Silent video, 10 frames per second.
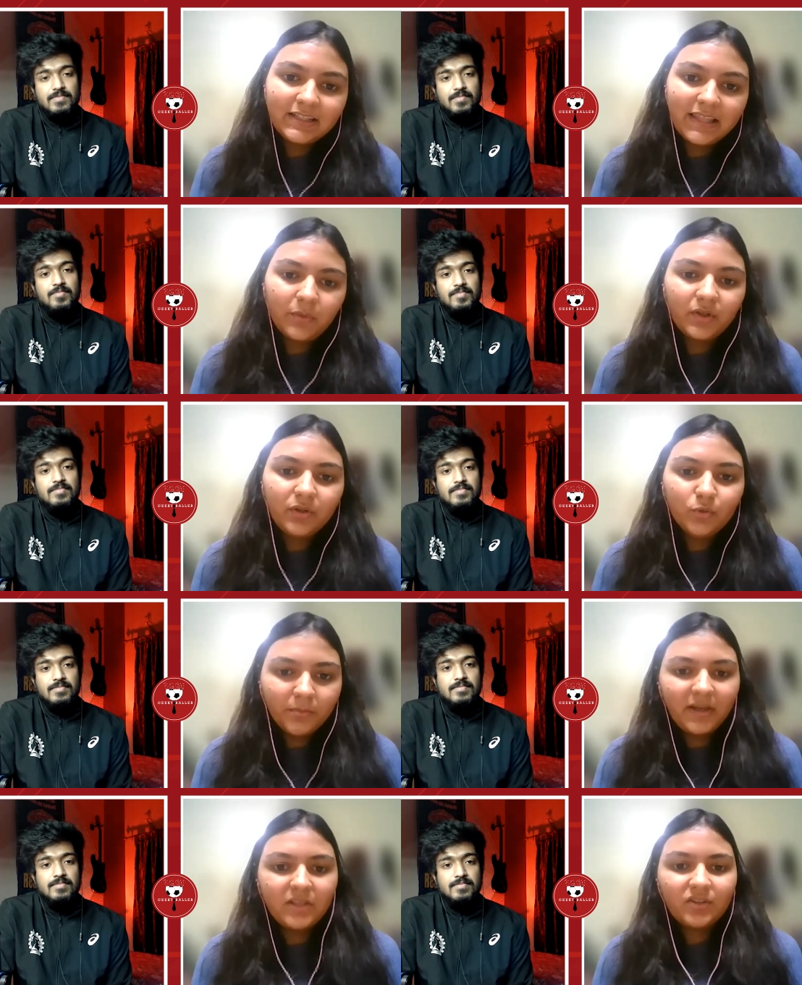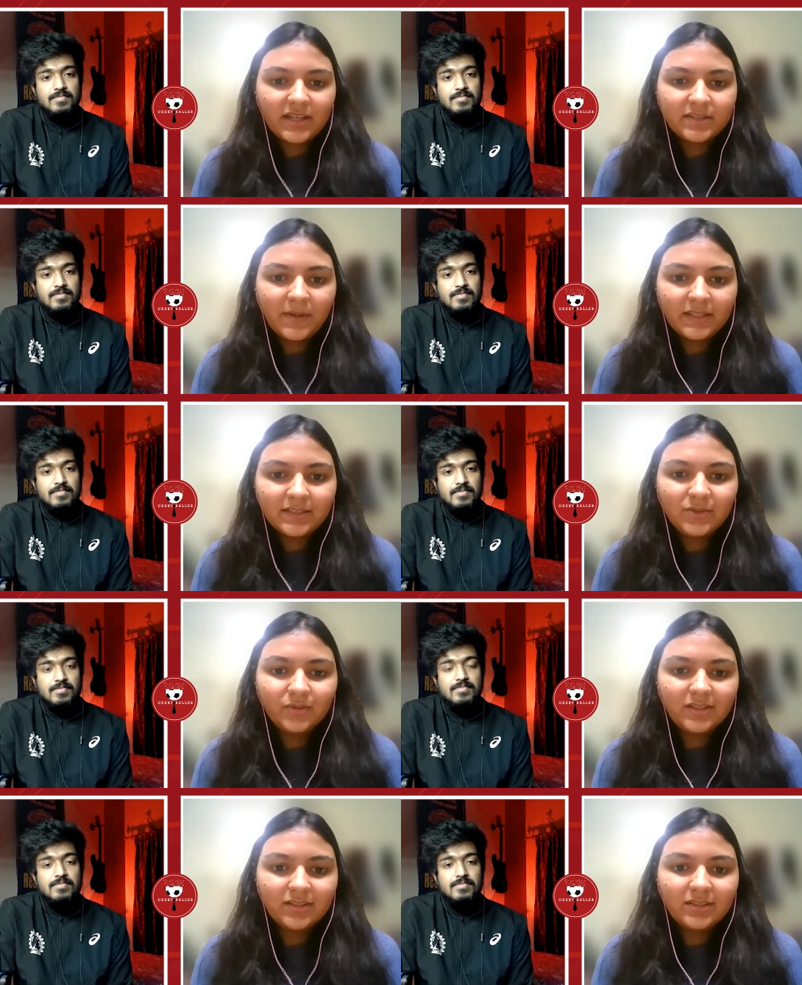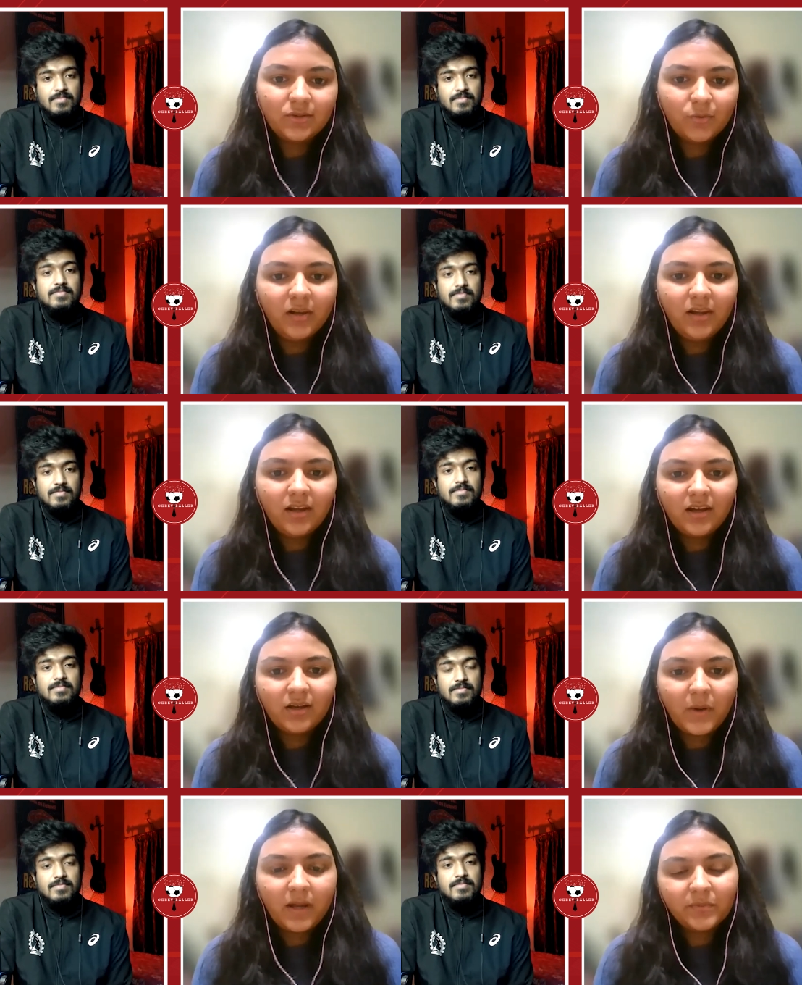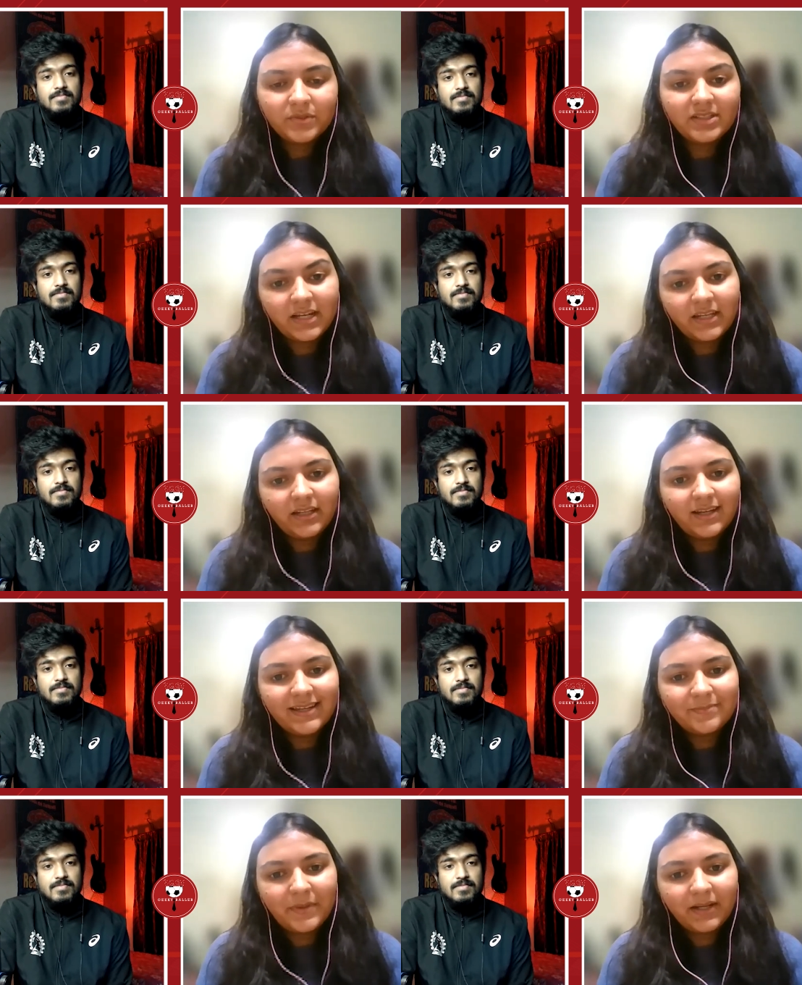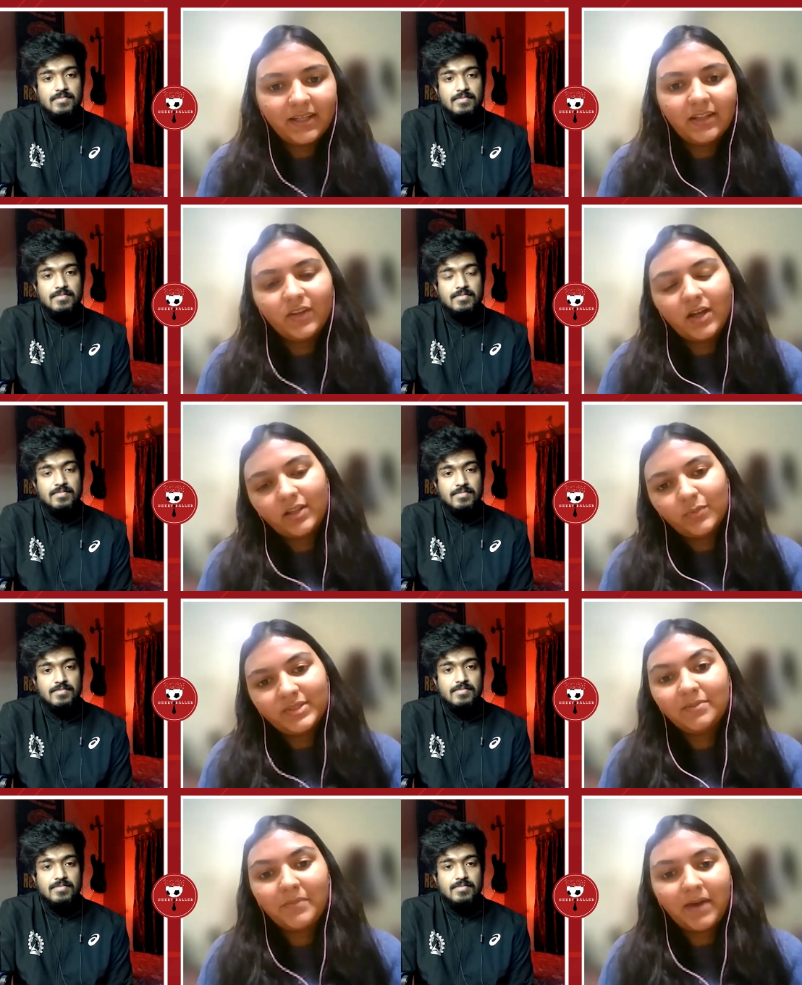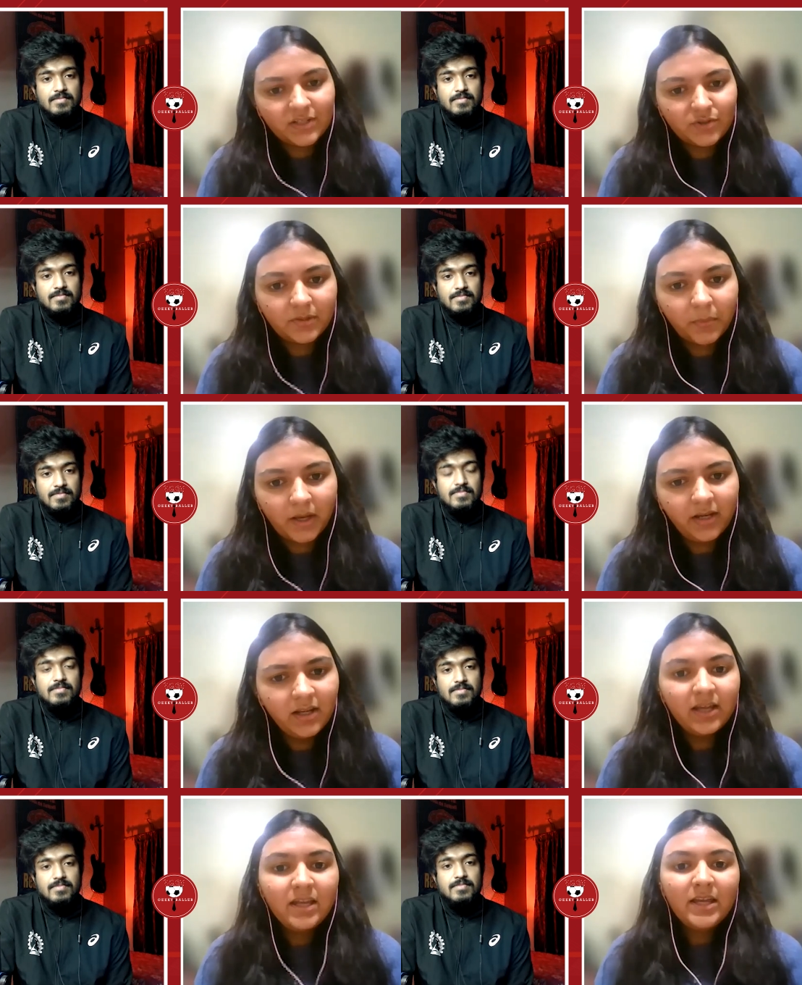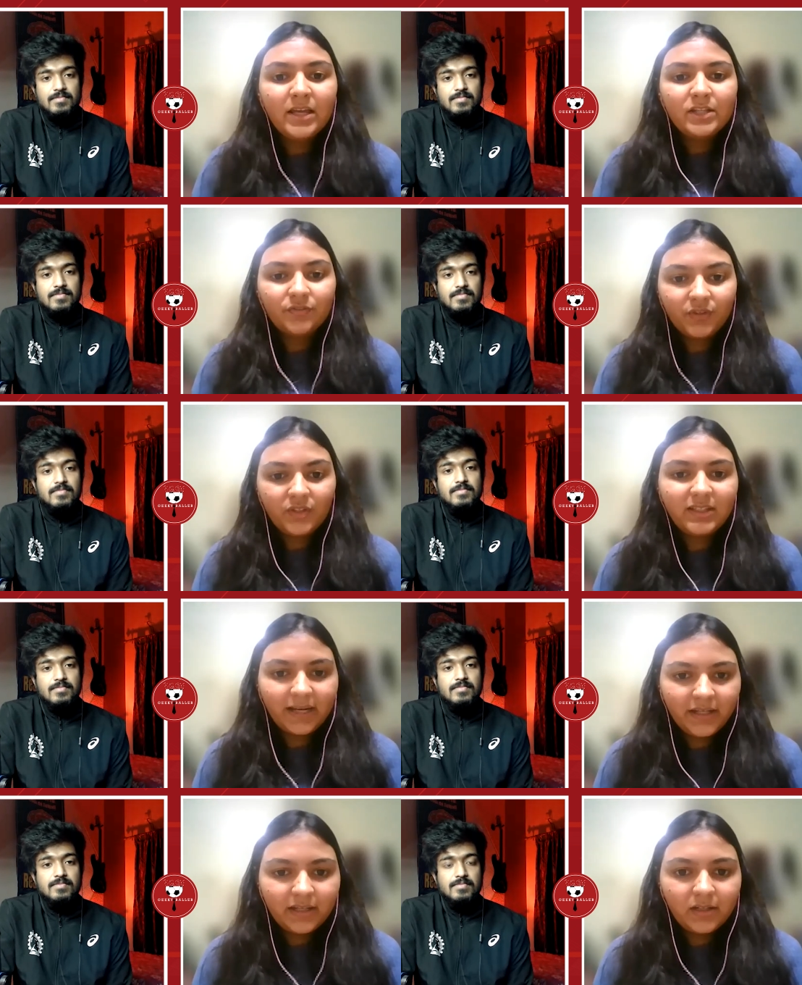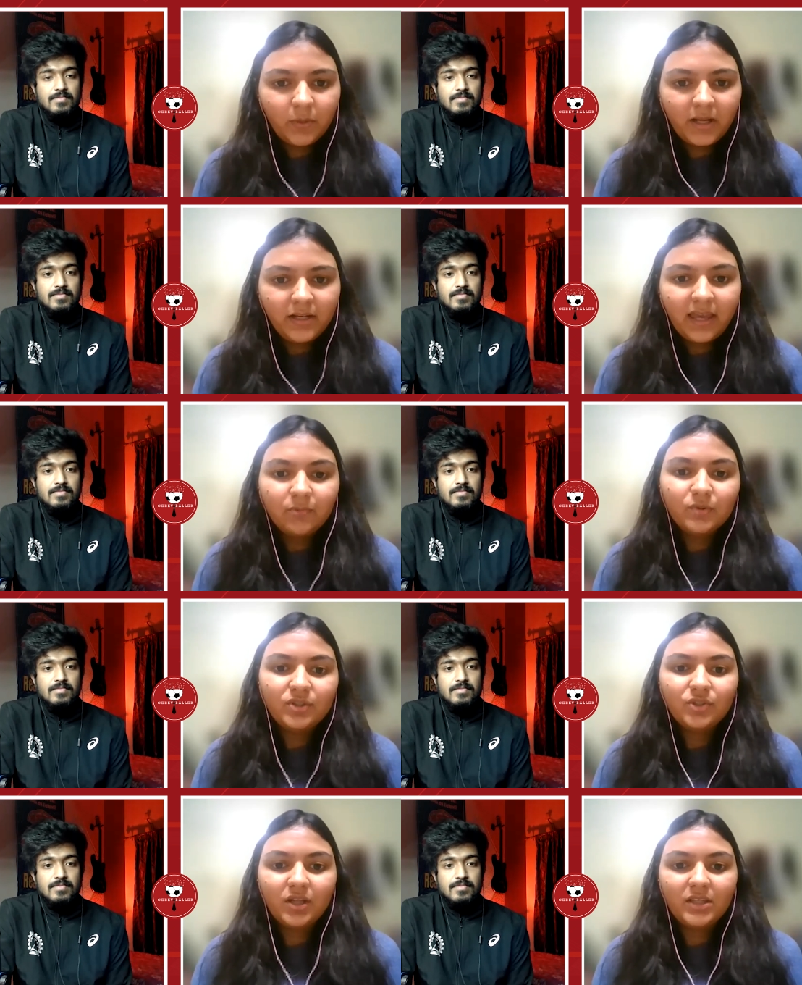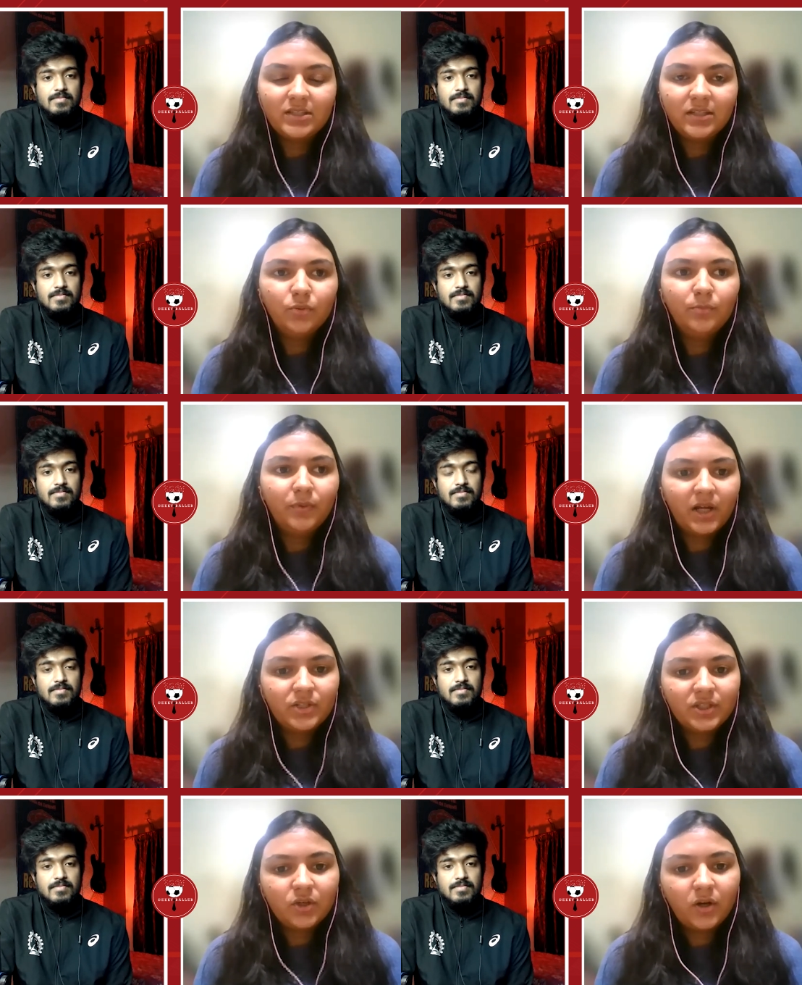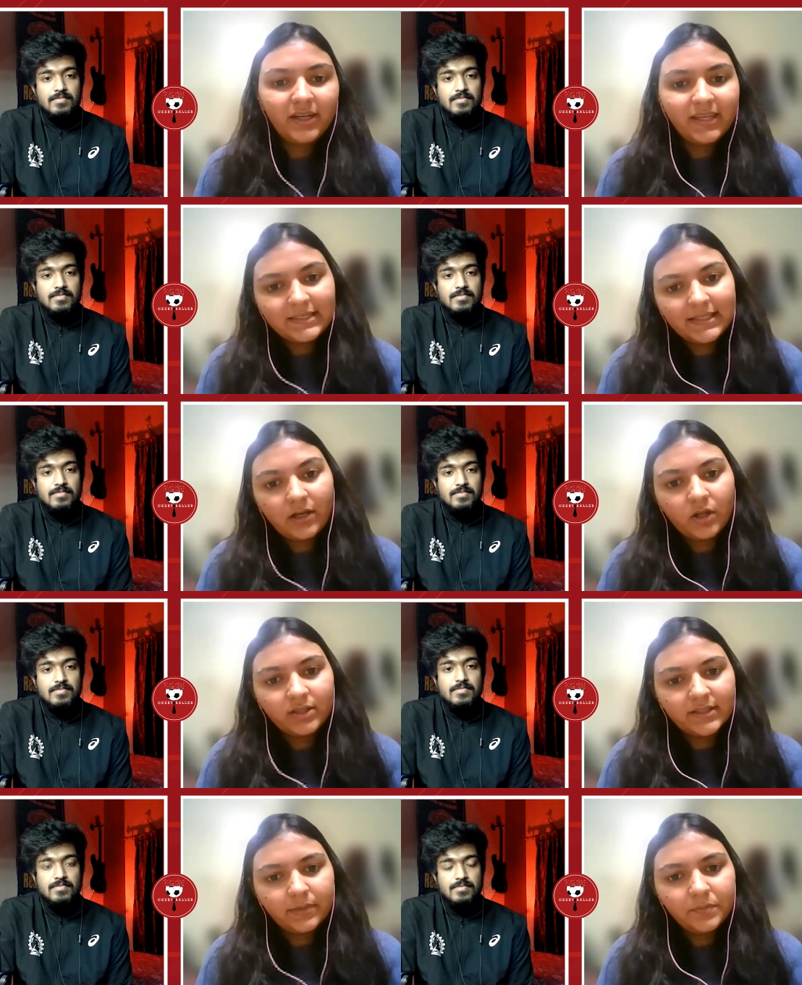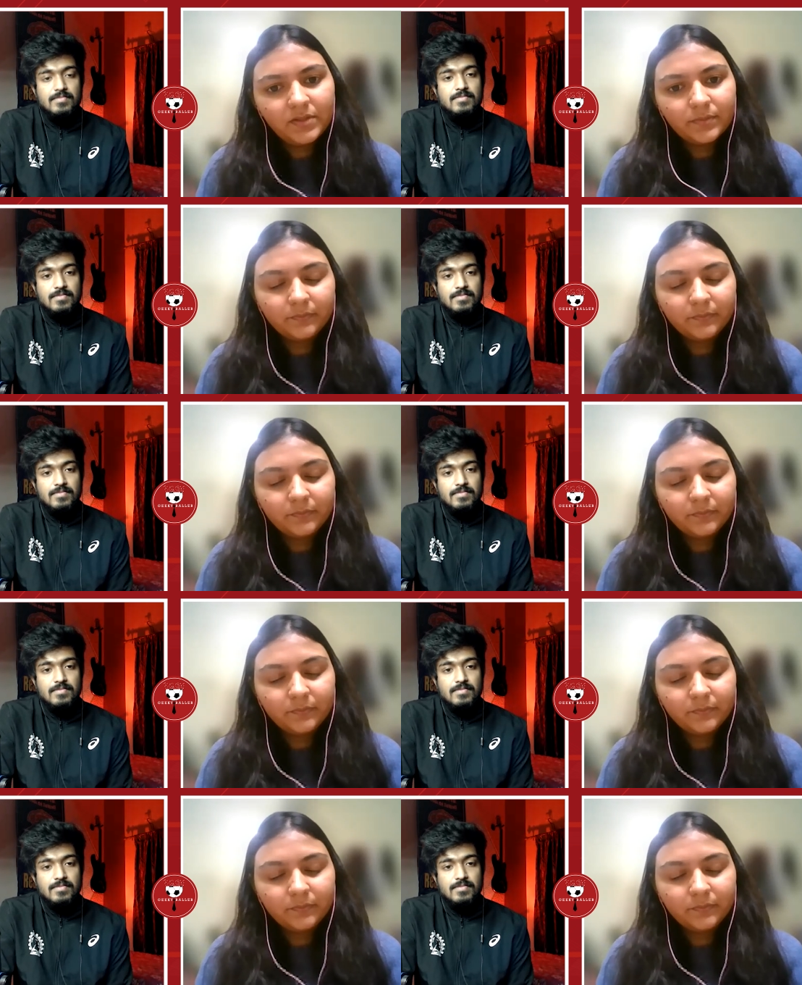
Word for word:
Speaker 1: there were two major aspects to this role uh, one was the technical aspect and the other was the management one so for the technical one i would suggest you brush your dsa concepts